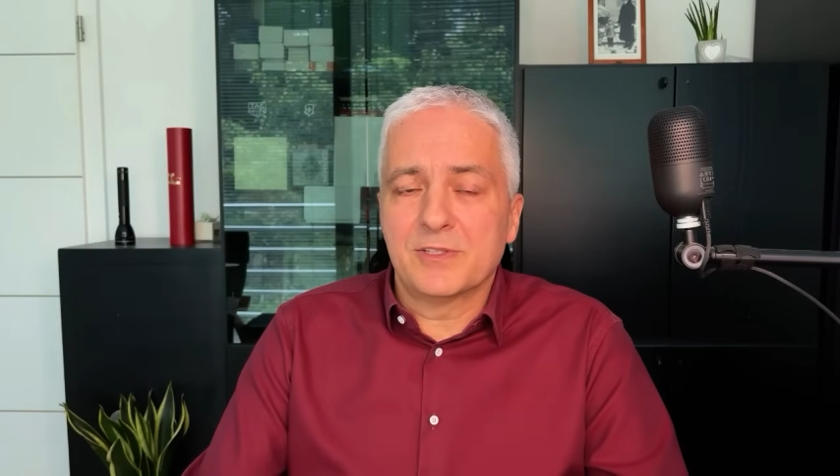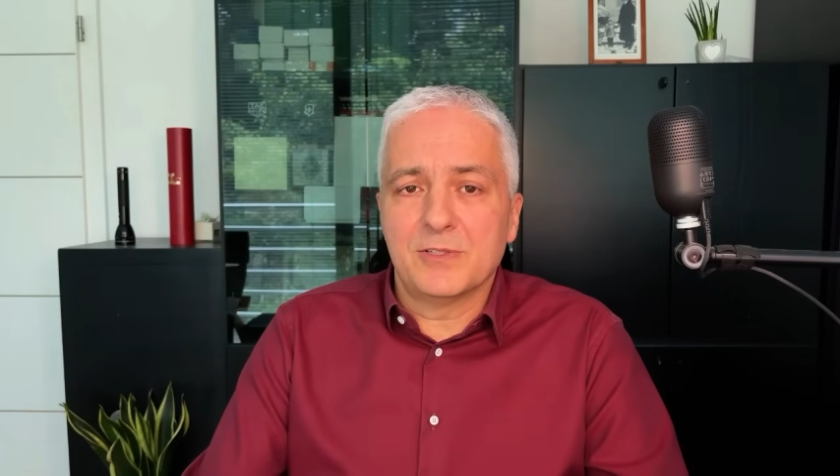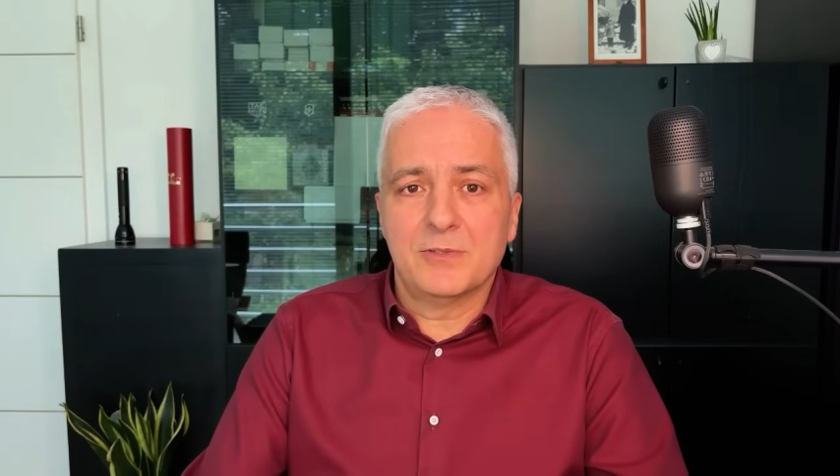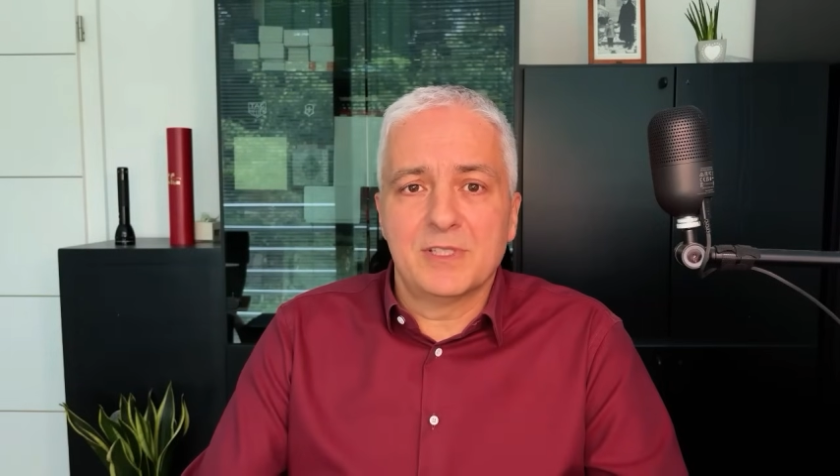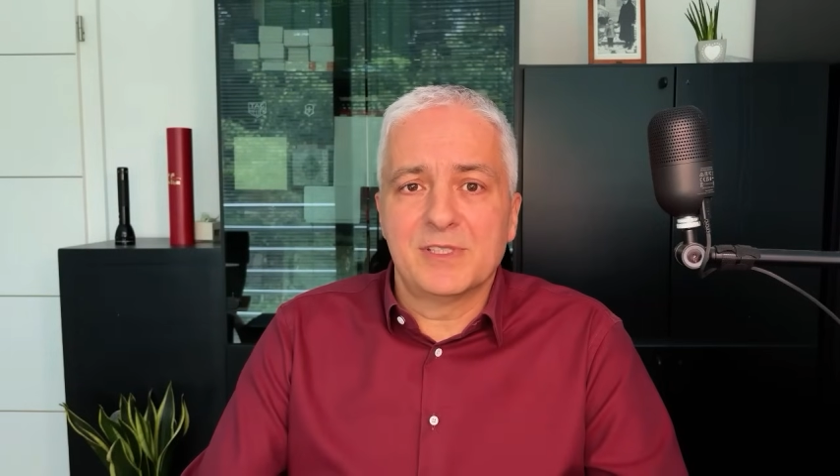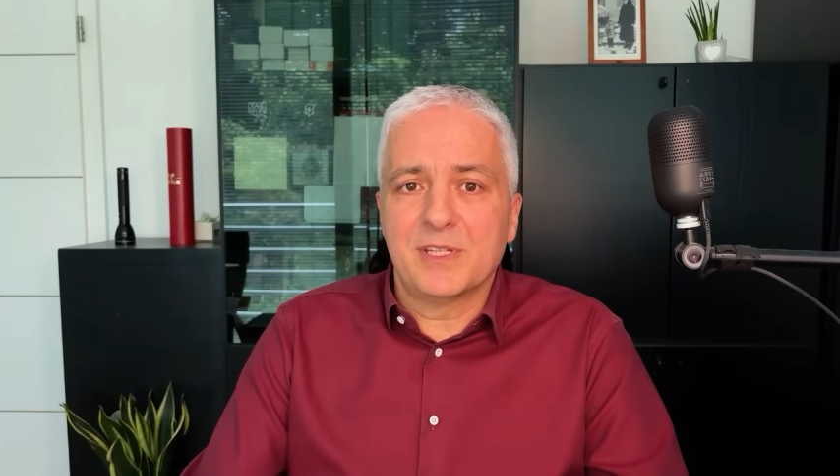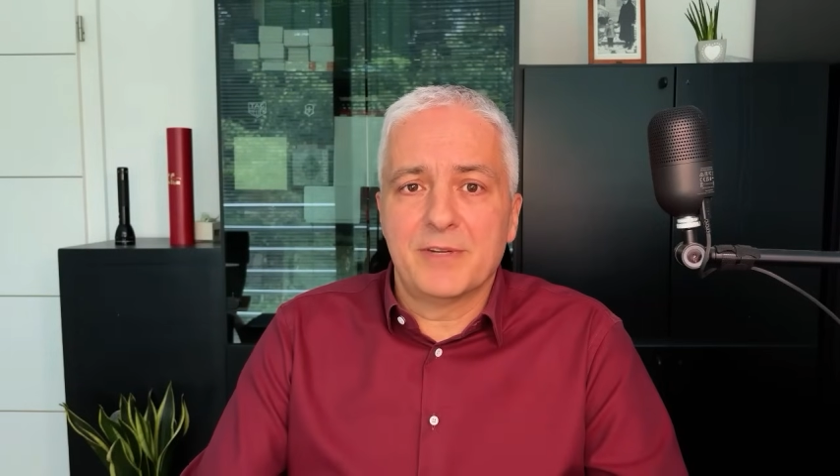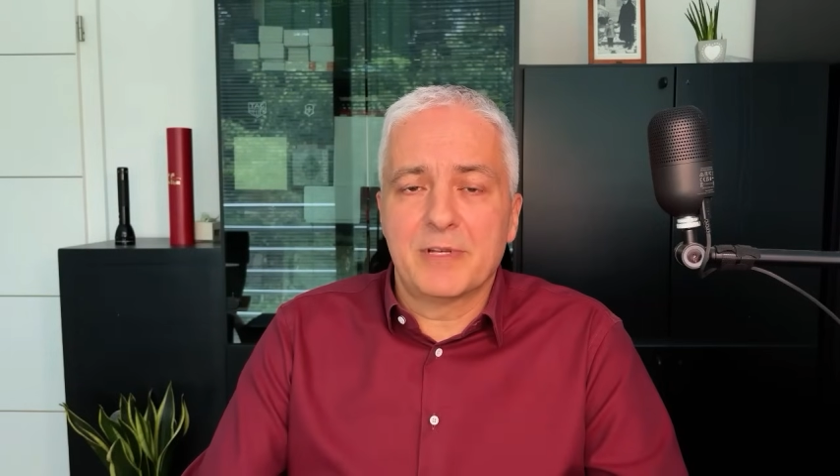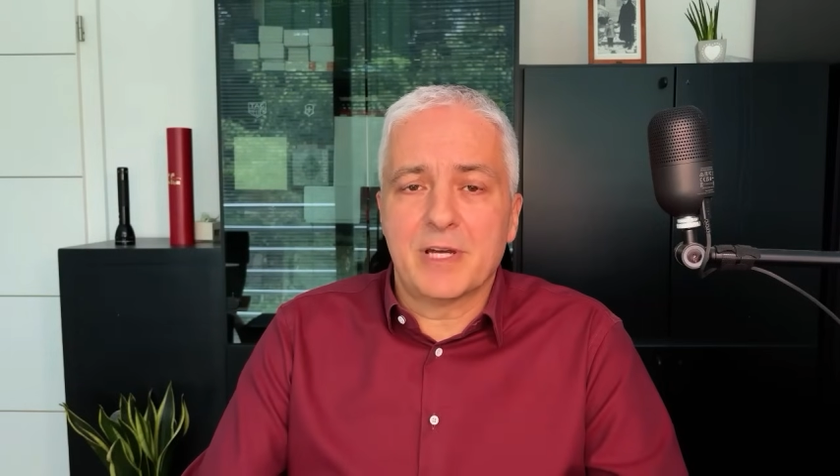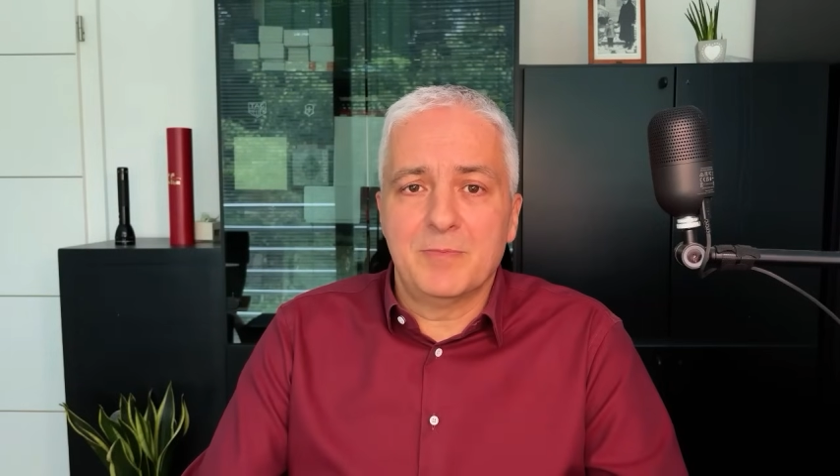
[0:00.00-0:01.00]
so let's say
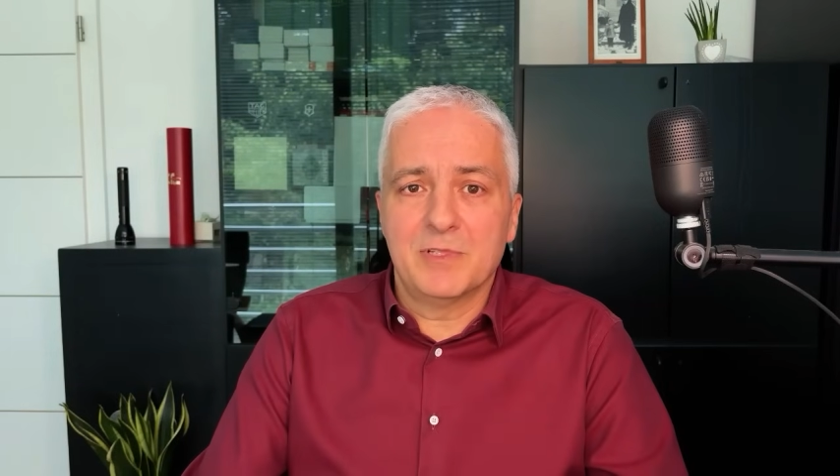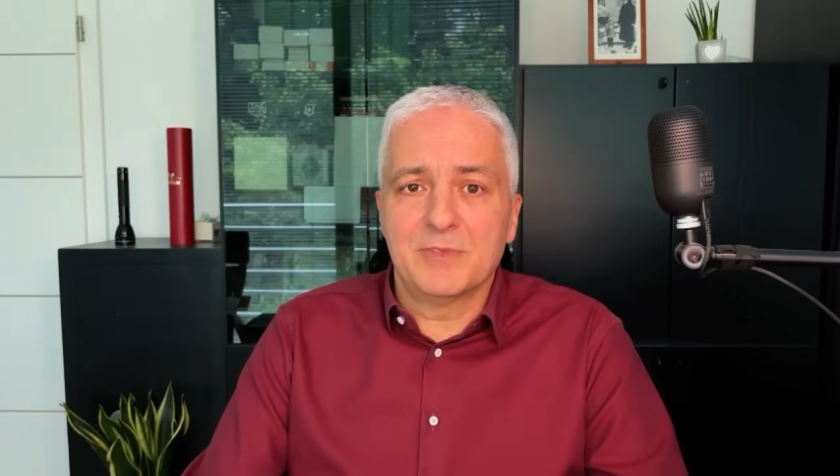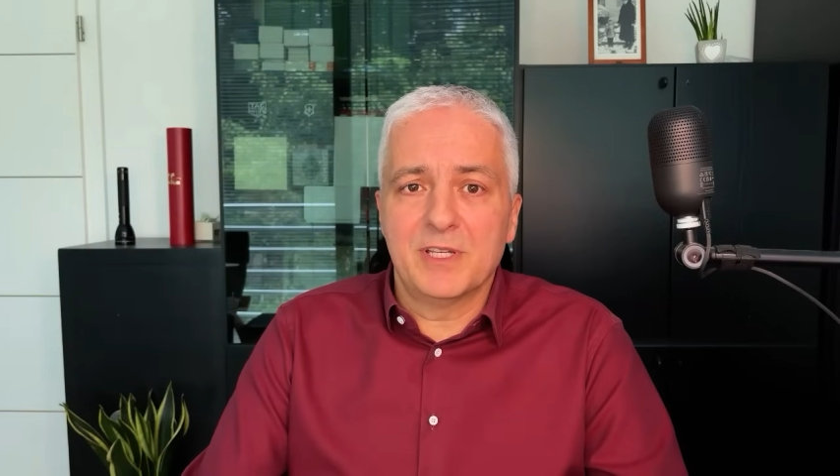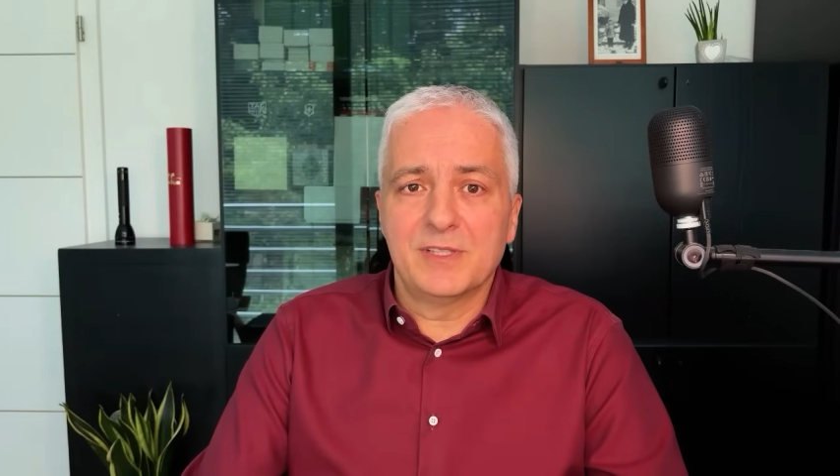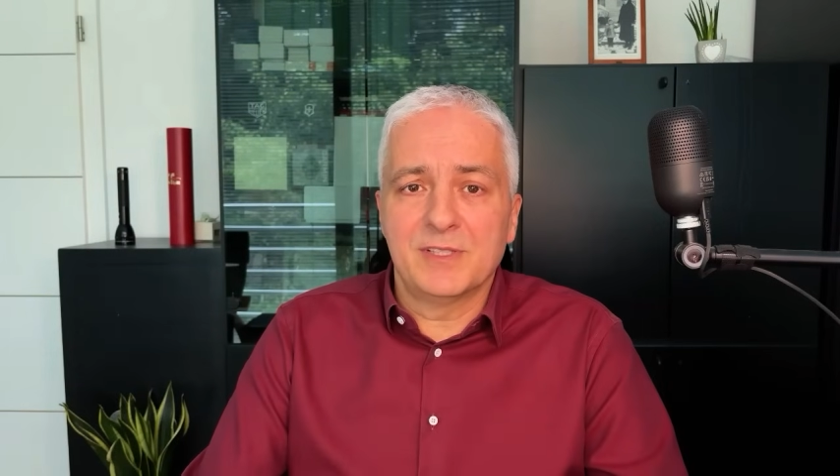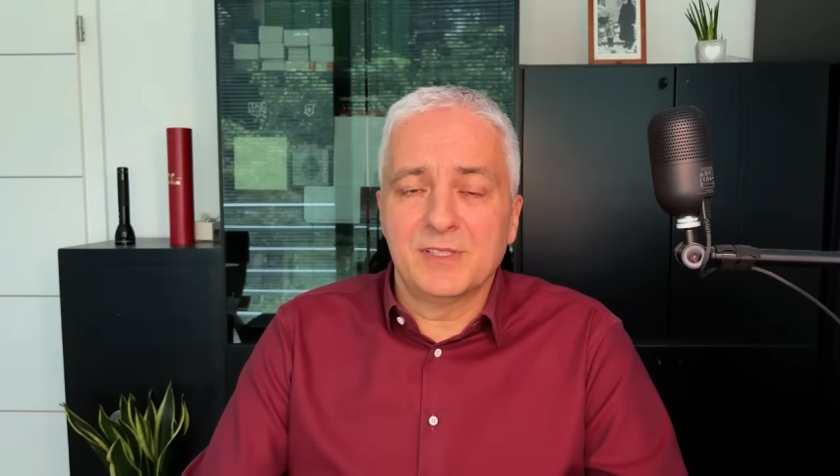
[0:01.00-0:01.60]
every couple of days